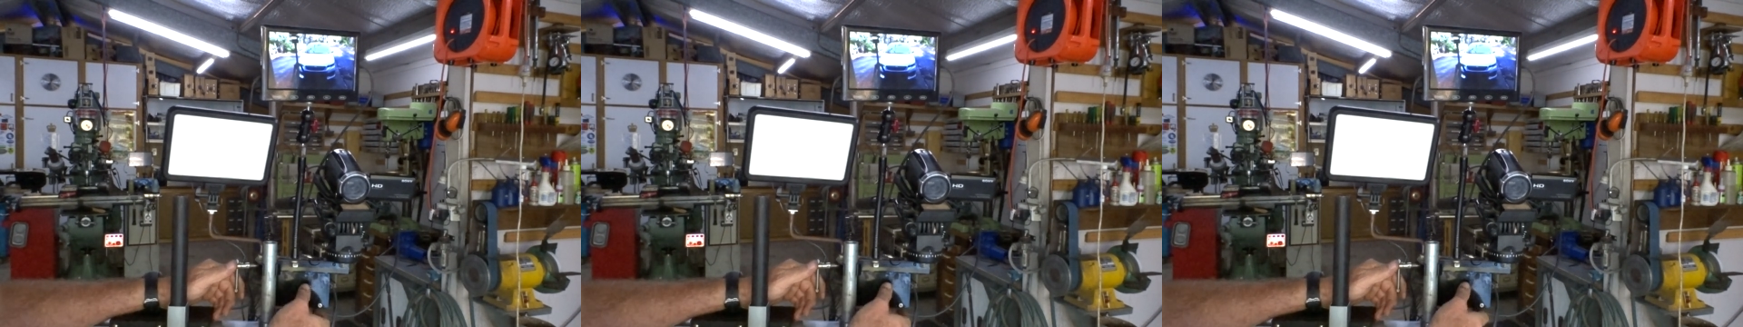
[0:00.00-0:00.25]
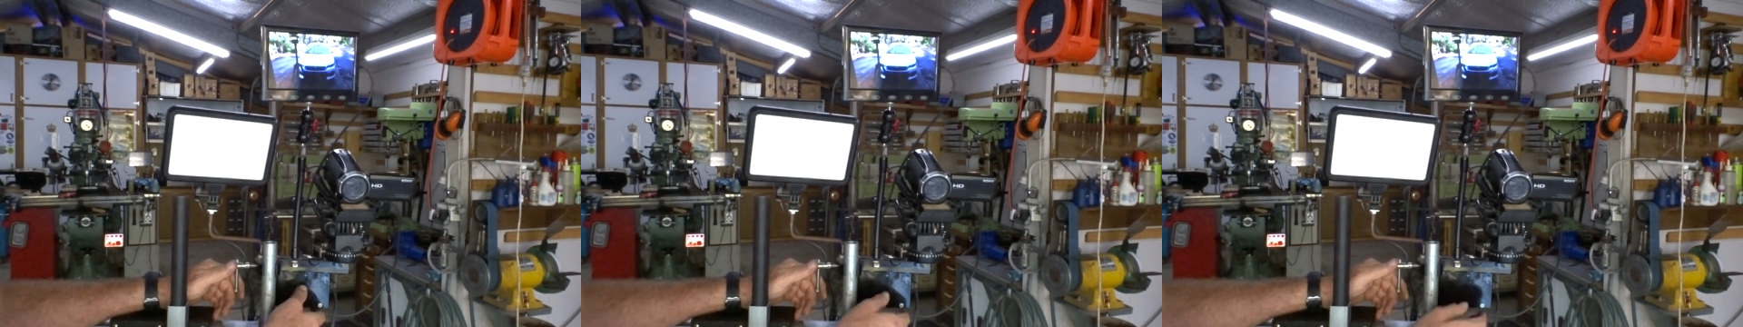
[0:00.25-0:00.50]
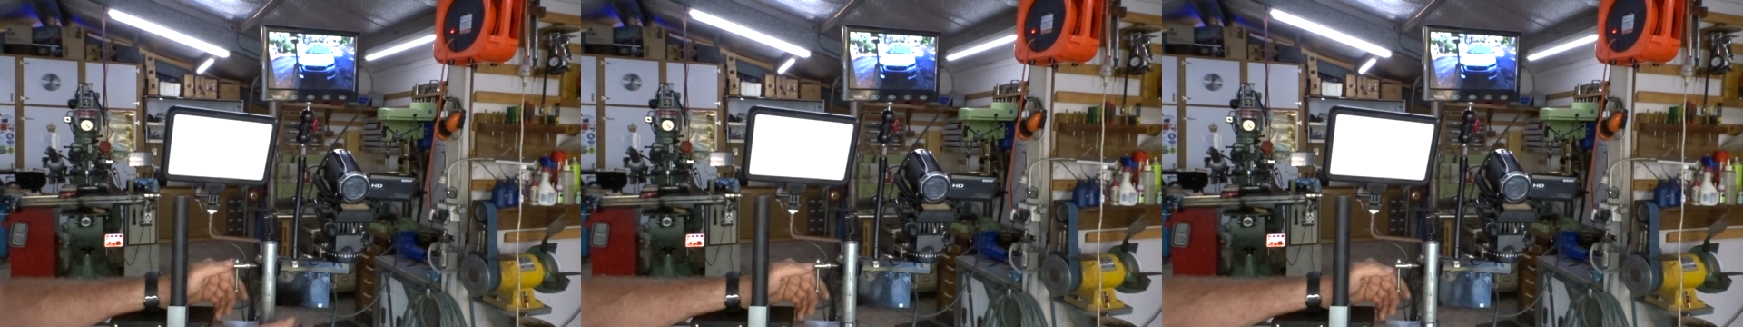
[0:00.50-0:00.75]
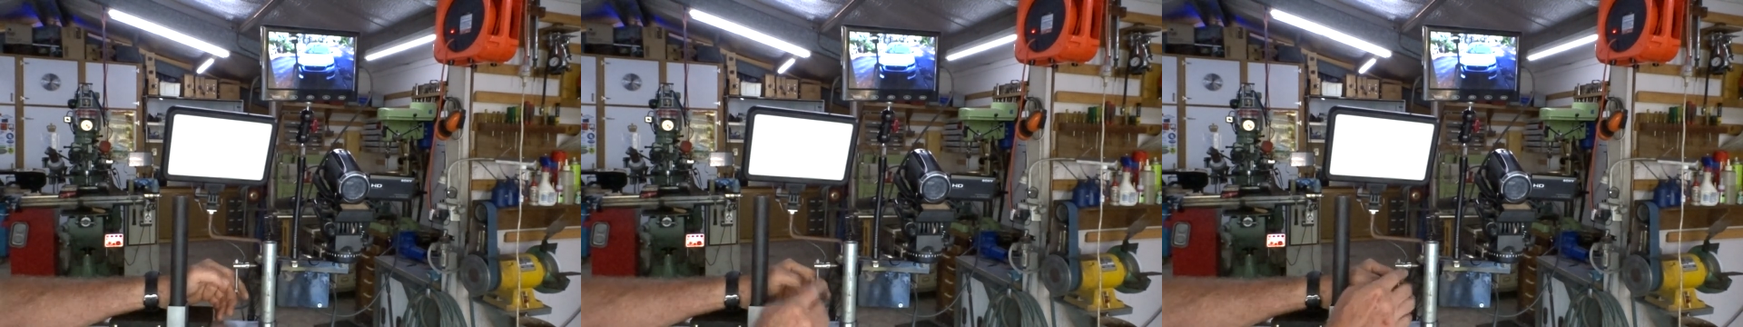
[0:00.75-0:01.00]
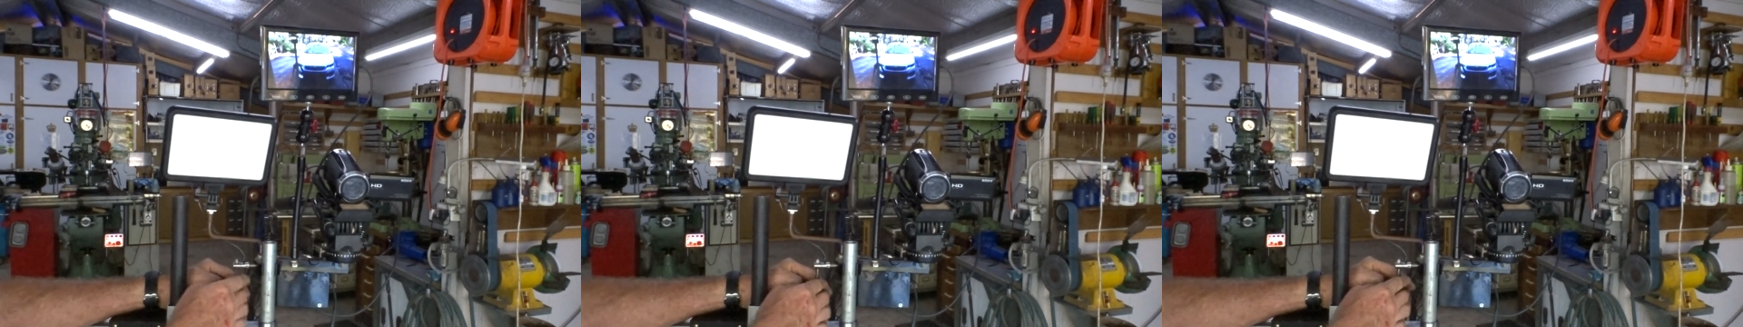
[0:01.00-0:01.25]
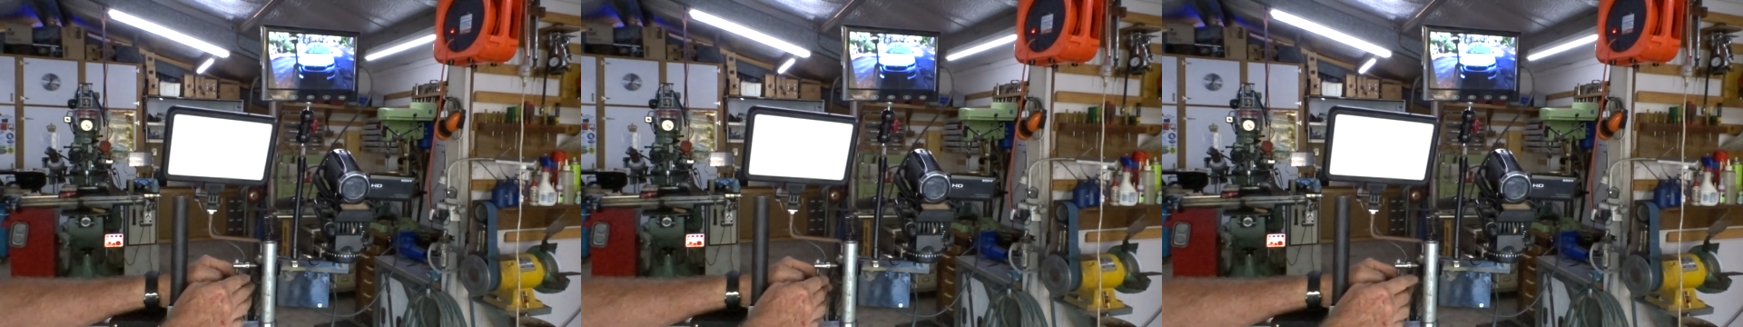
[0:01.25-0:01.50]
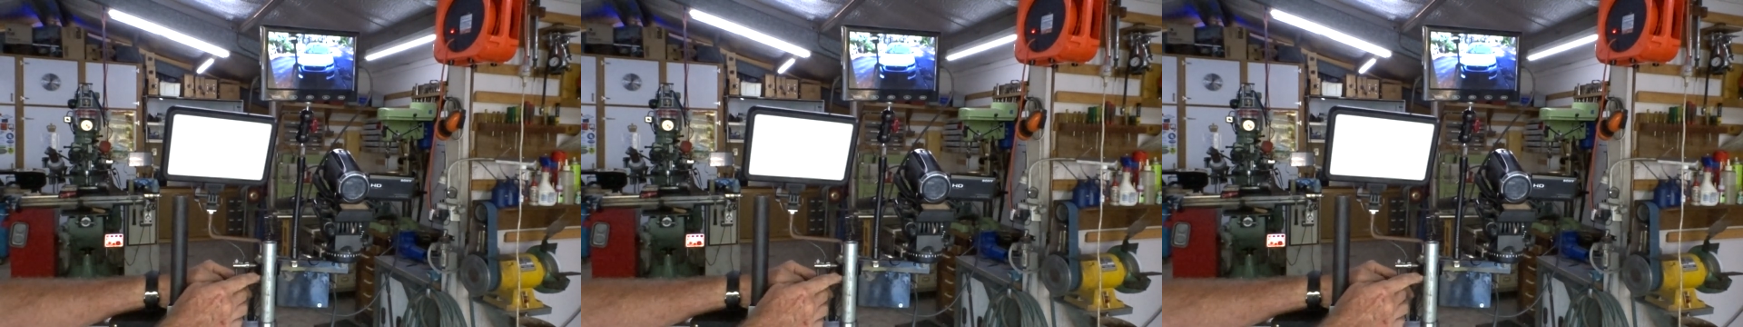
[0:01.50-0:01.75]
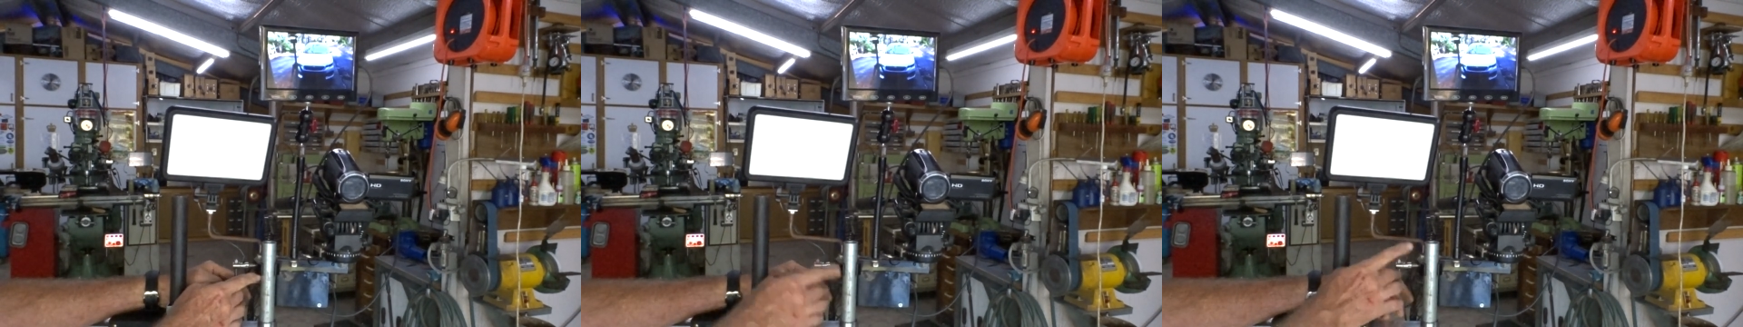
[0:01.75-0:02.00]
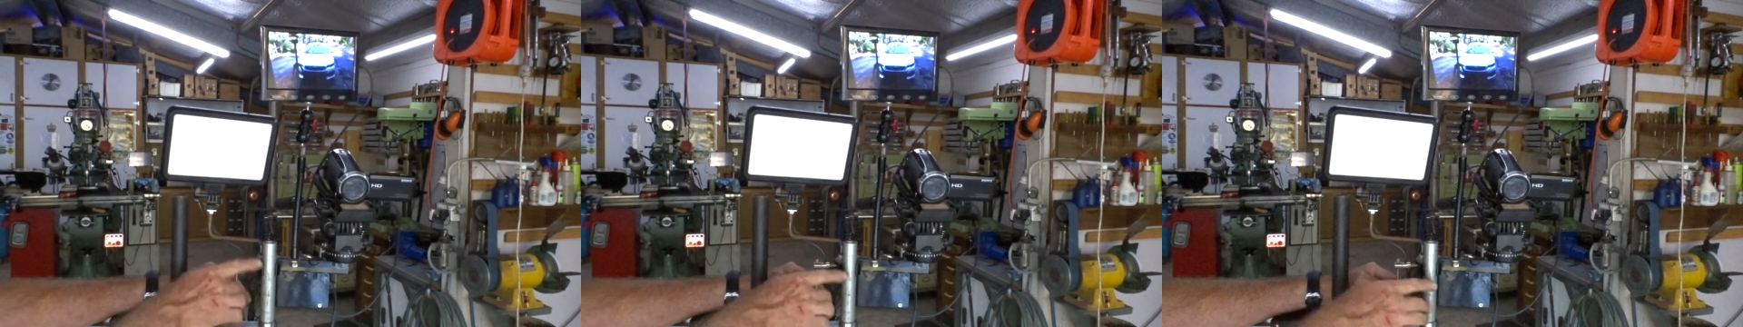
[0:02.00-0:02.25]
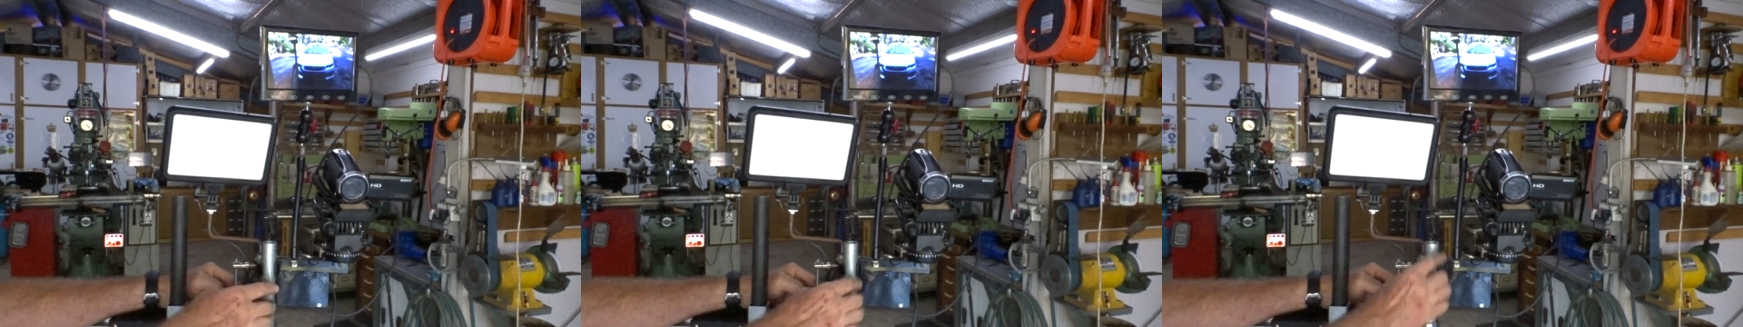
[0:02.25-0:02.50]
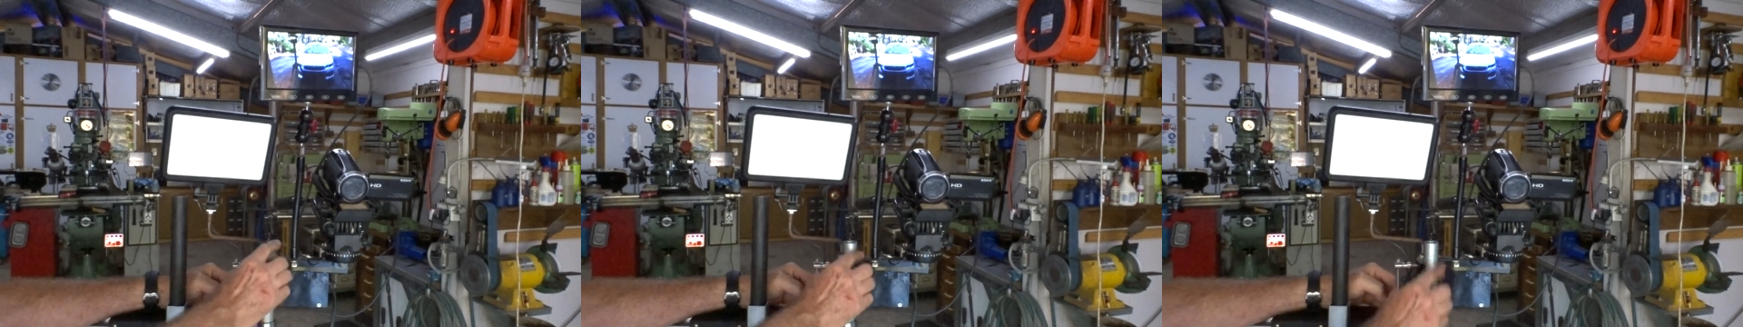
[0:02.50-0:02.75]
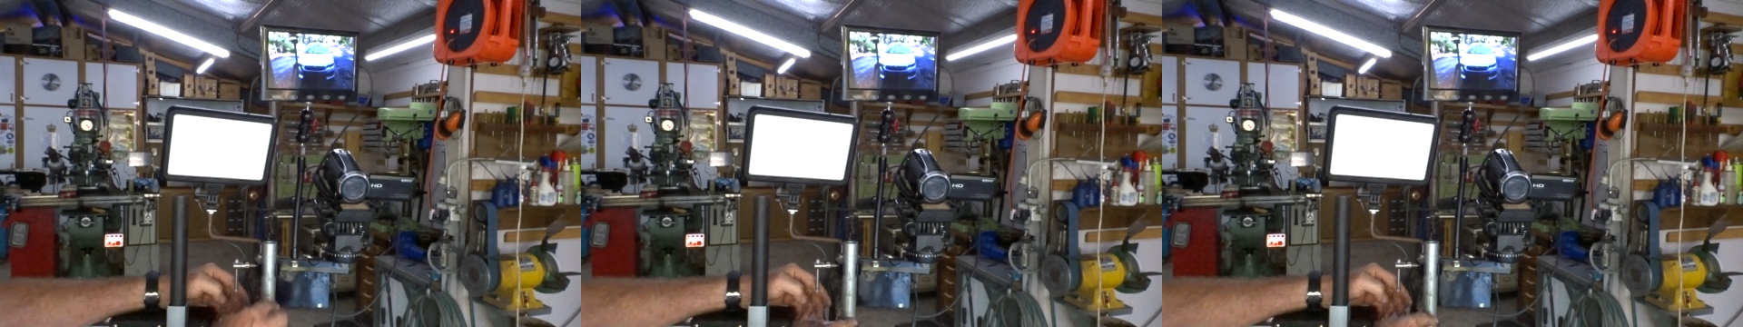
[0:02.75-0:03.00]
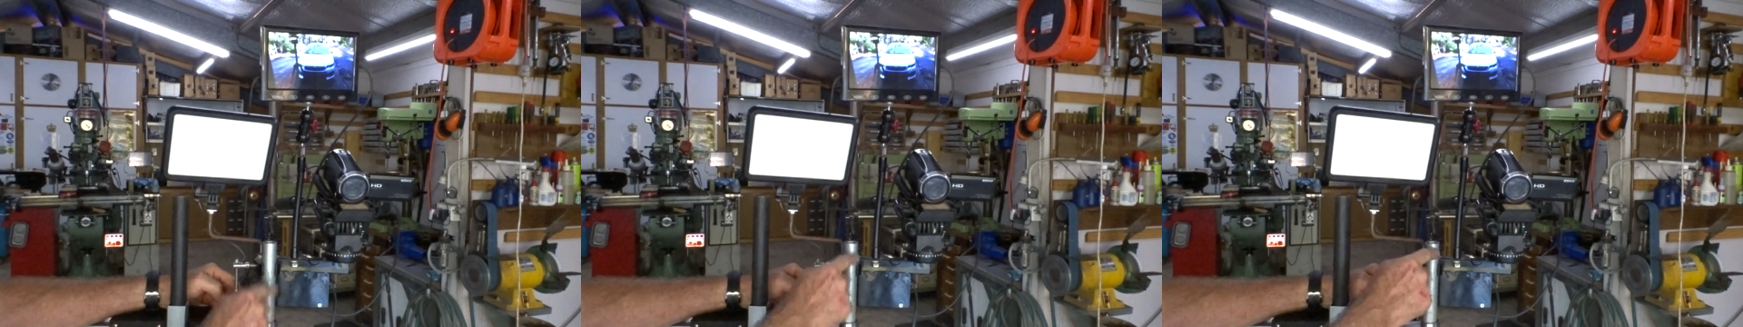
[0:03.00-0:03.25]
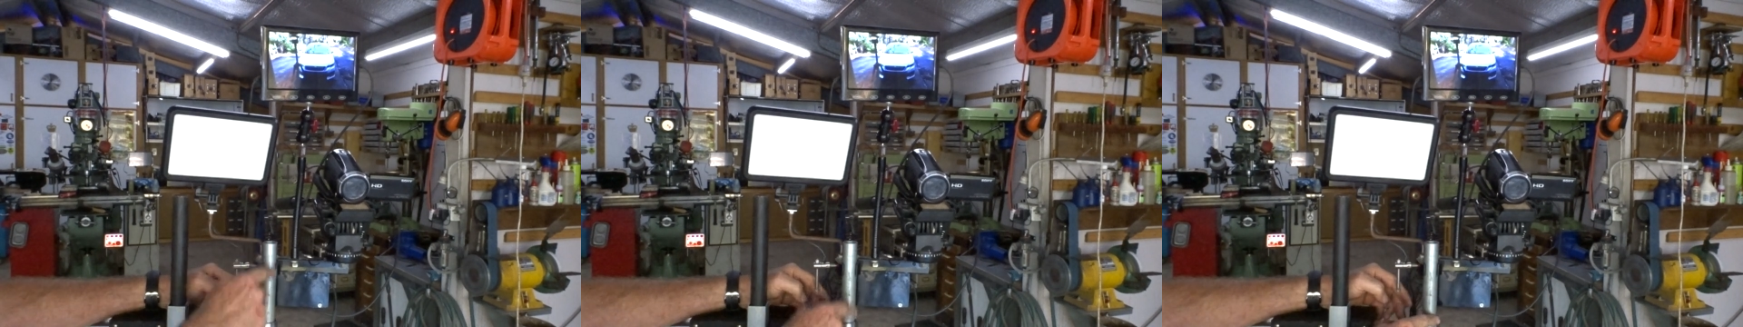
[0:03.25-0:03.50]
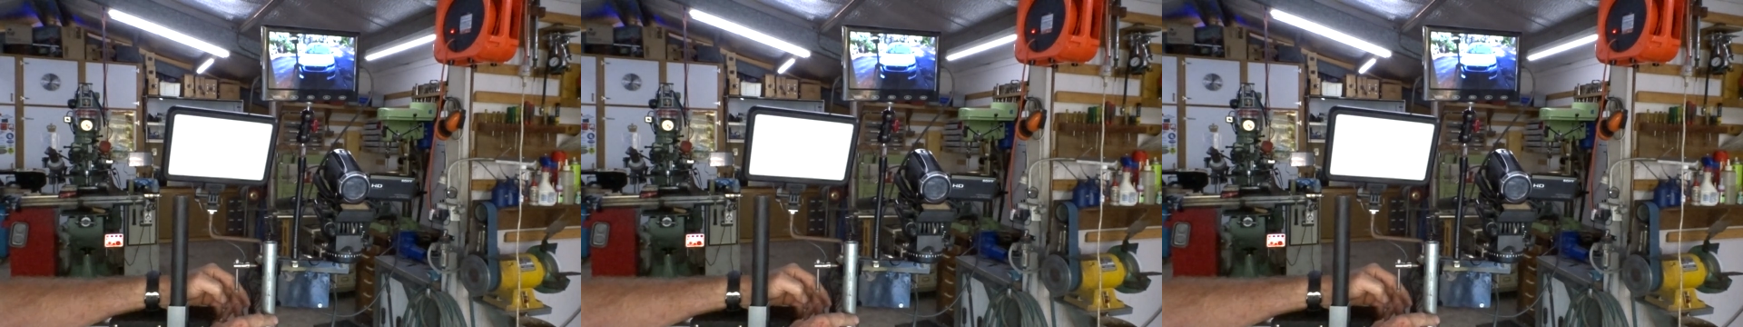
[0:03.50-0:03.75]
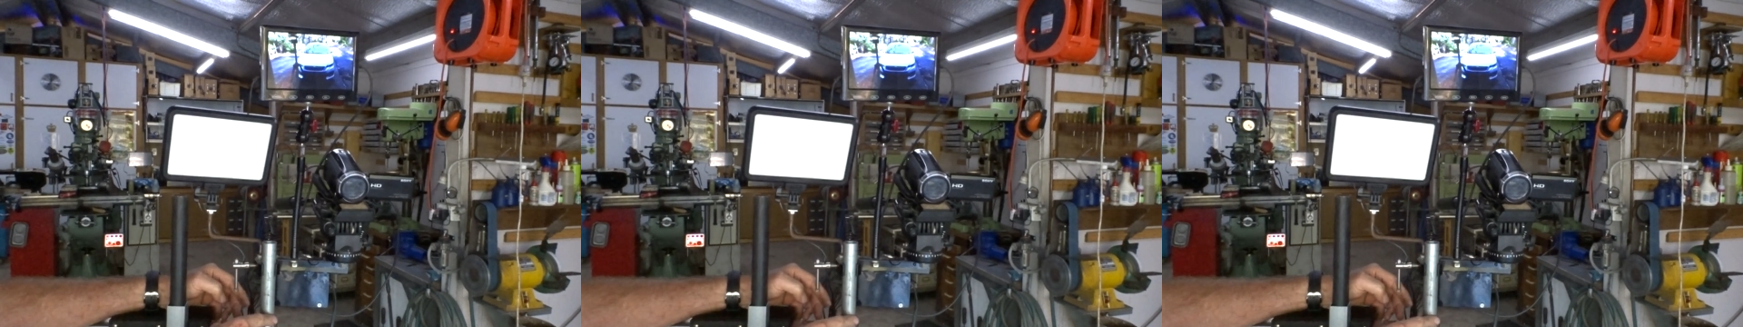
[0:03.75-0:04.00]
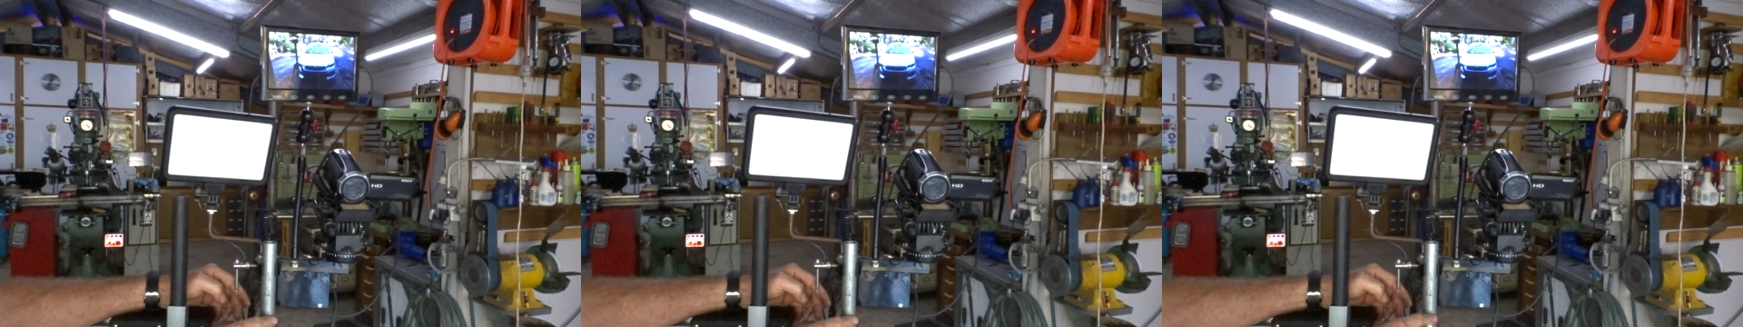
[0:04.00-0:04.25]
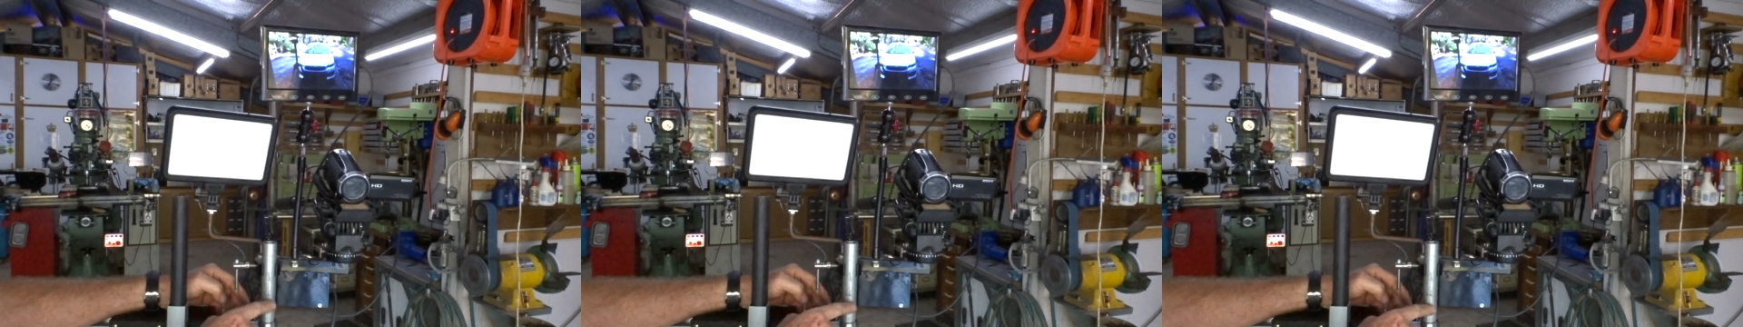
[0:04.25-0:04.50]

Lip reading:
(no speaker visible)